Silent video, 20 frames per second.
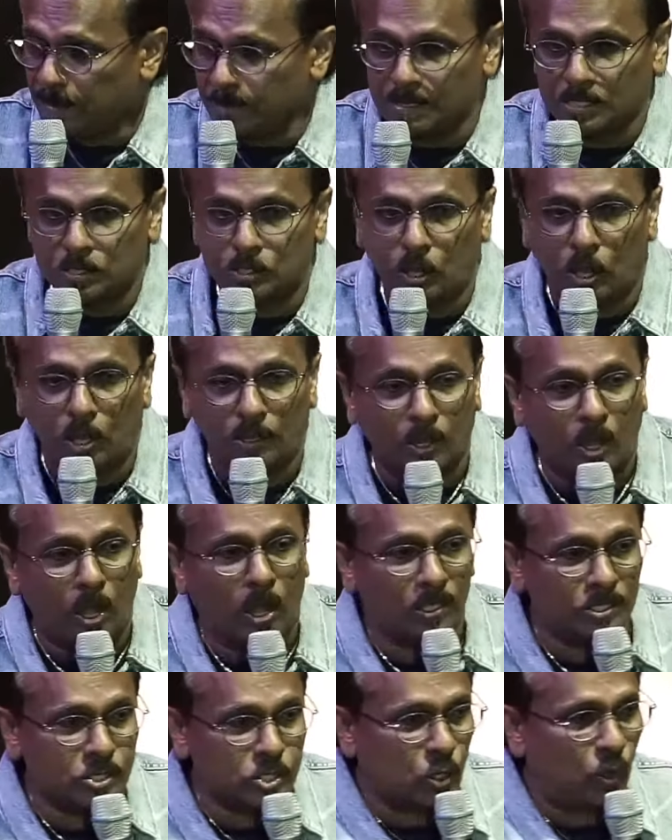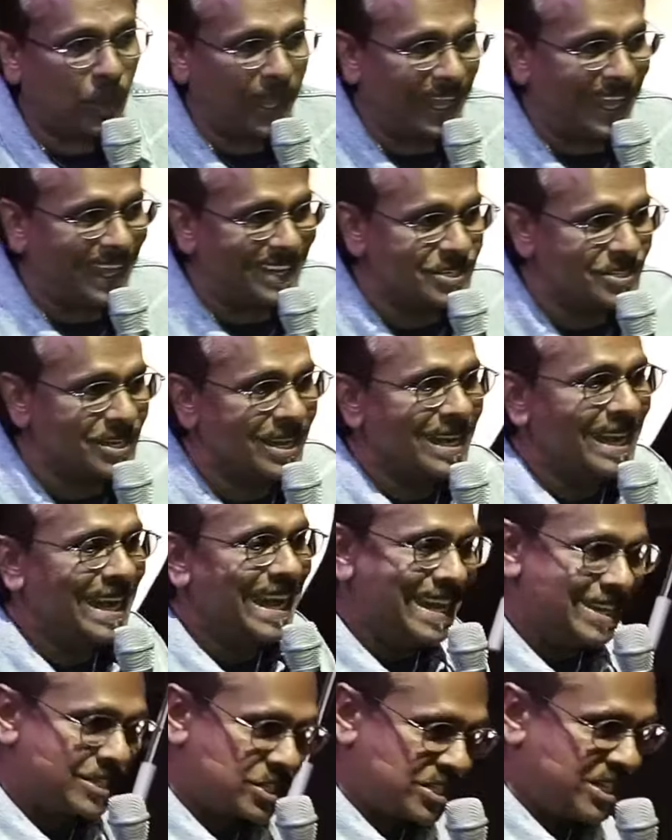But God also has
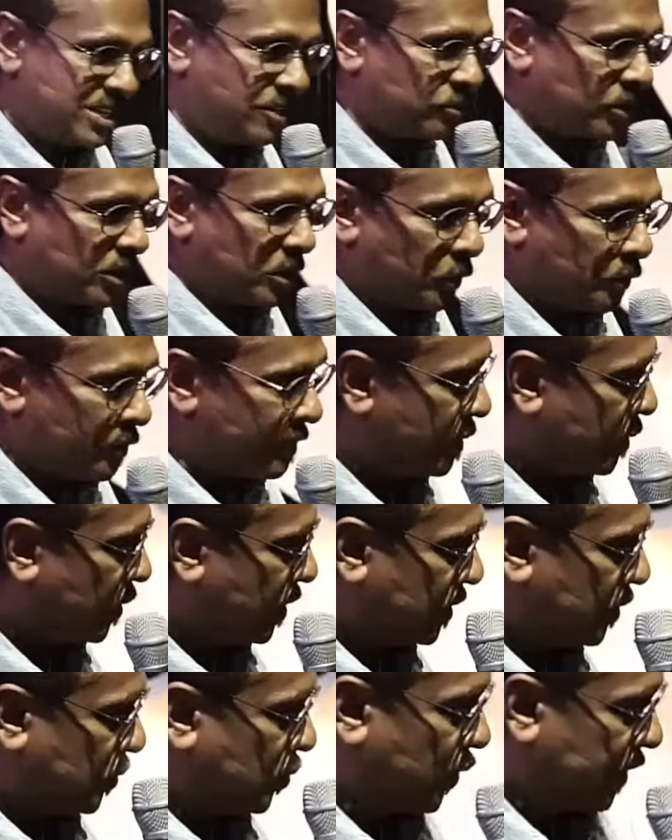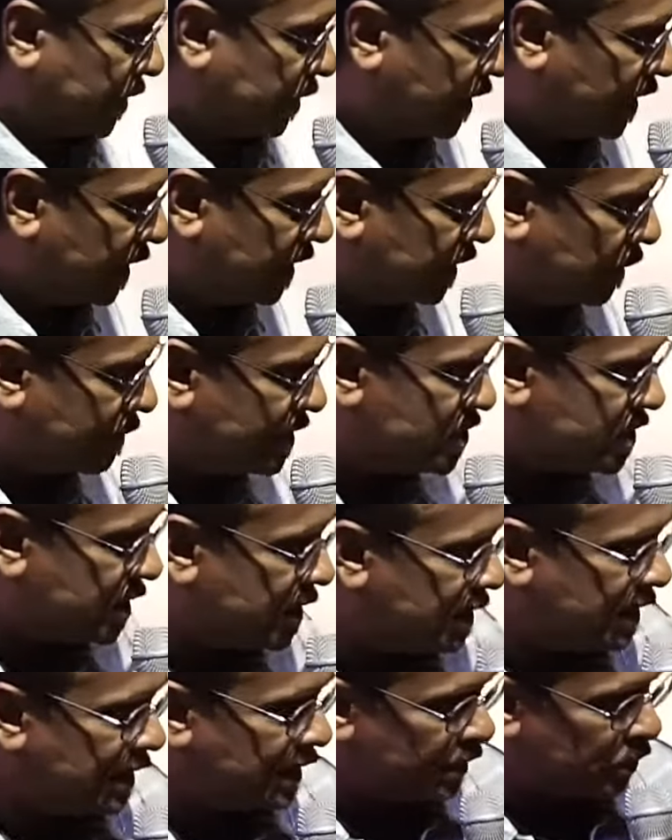a secret will. Let me see.
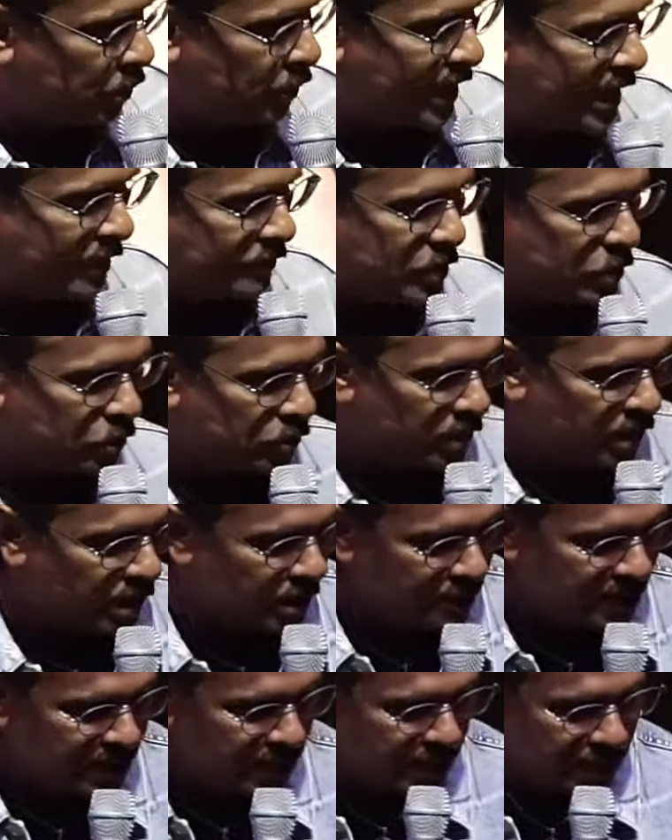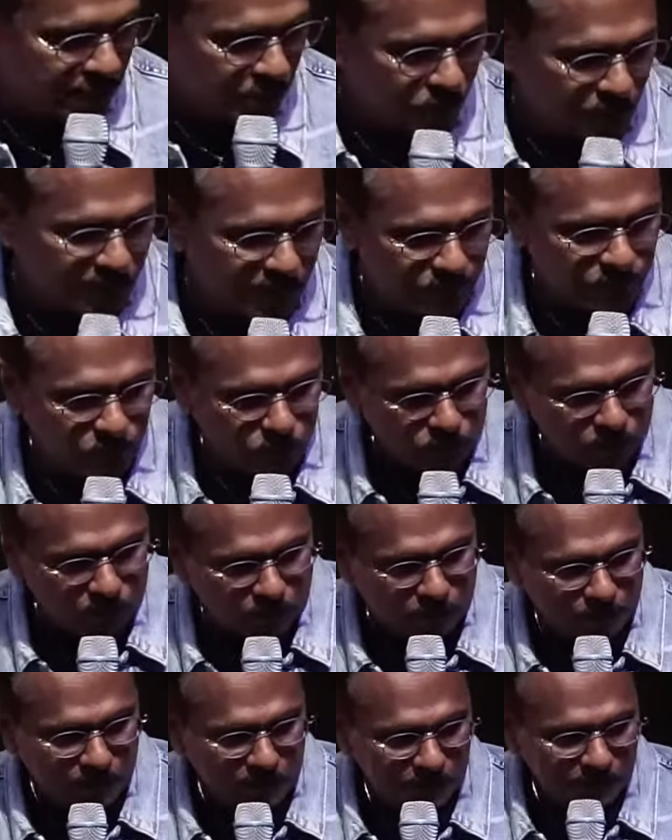Do we have Deuteronomy there? Do we have
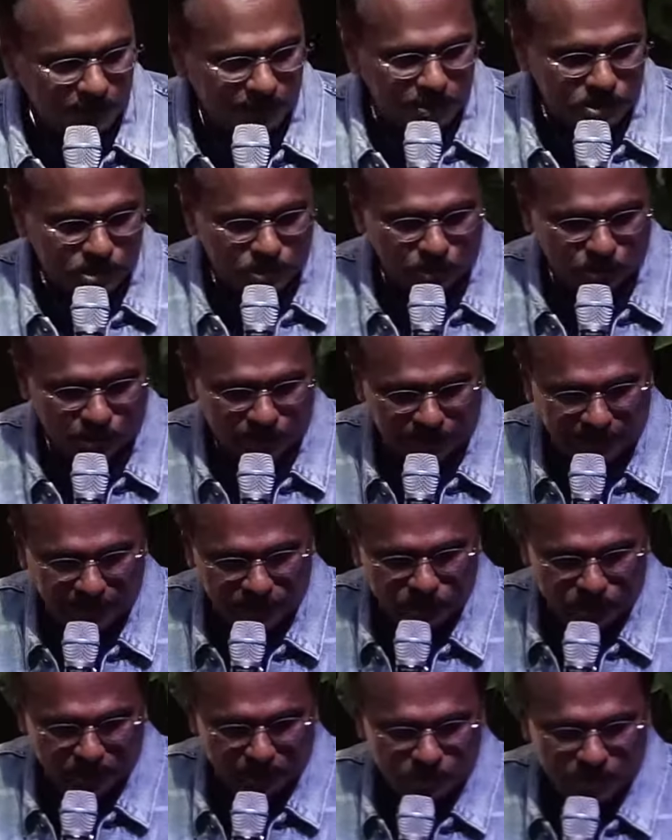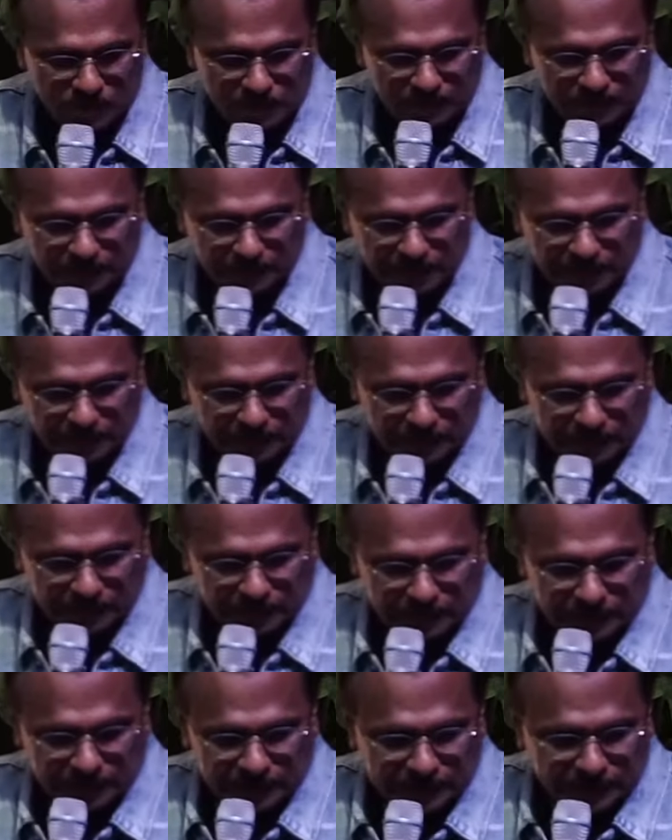Deuteronomy? Let's go to the next scripture.
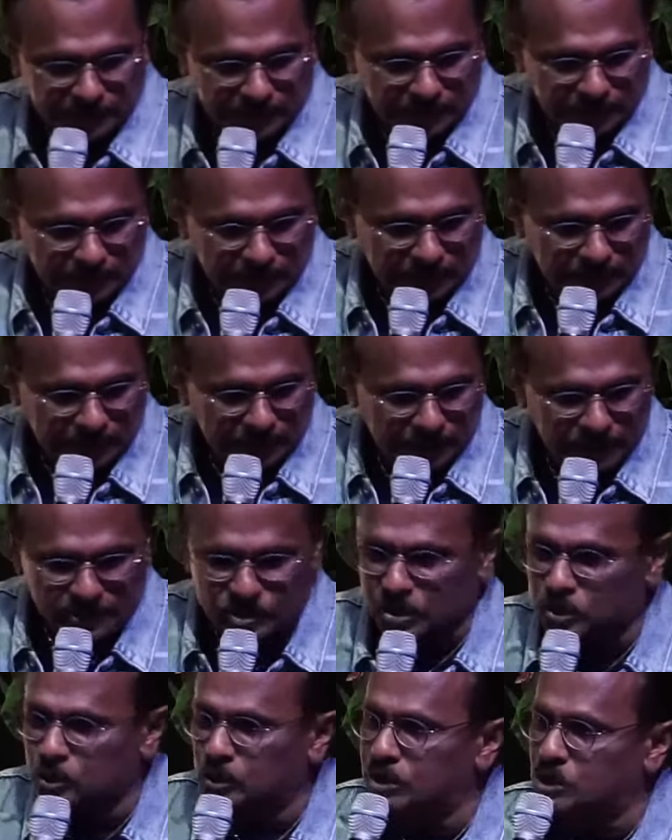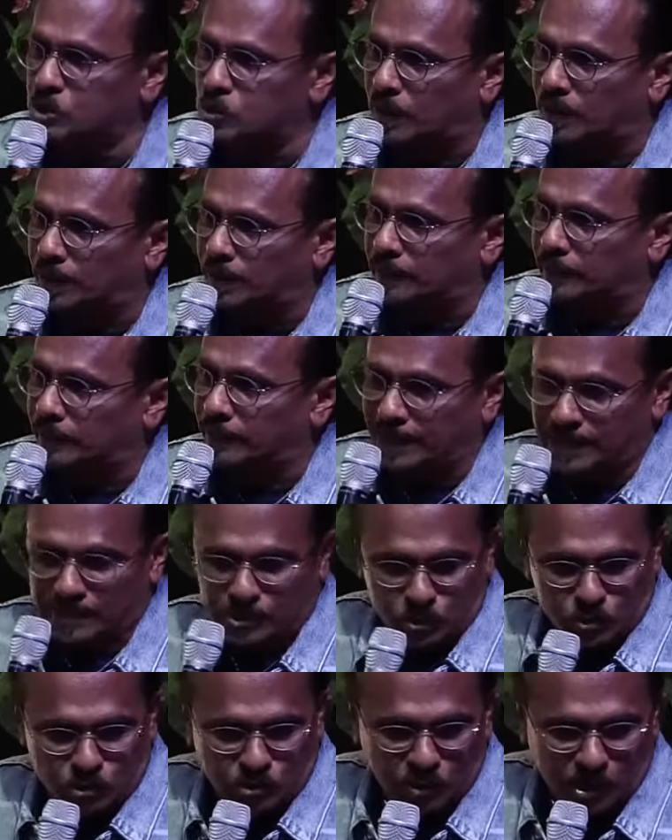Listen to this one, all right?
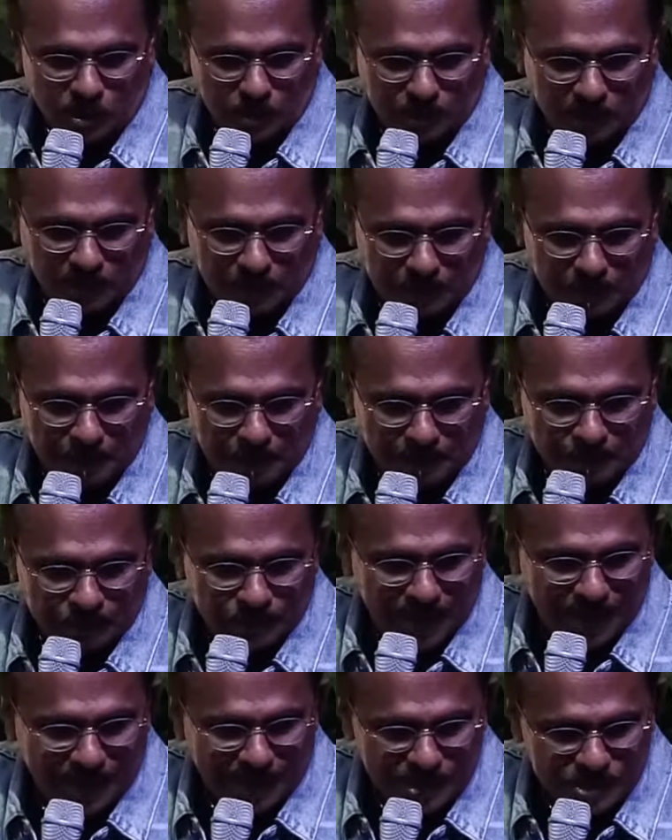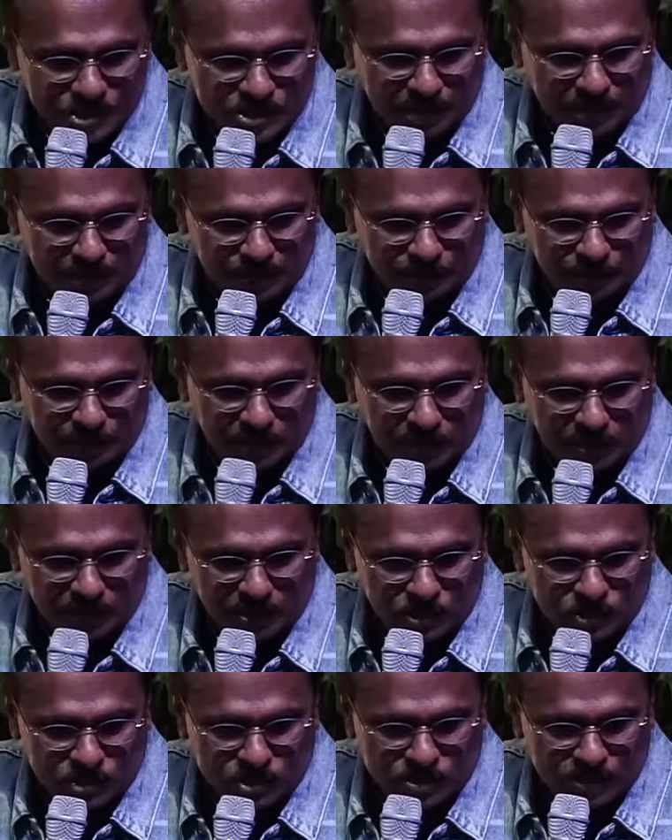Deuteronomy. there are some
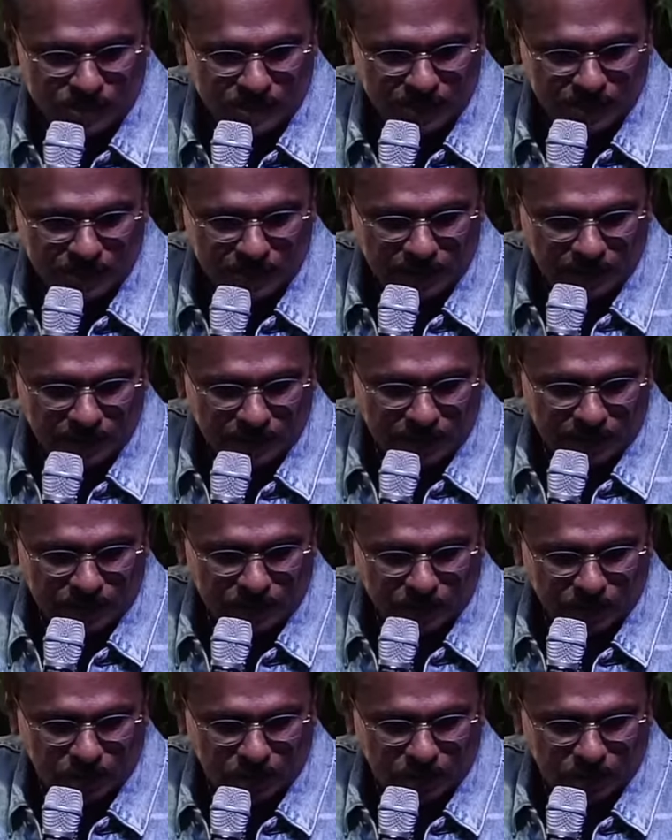things the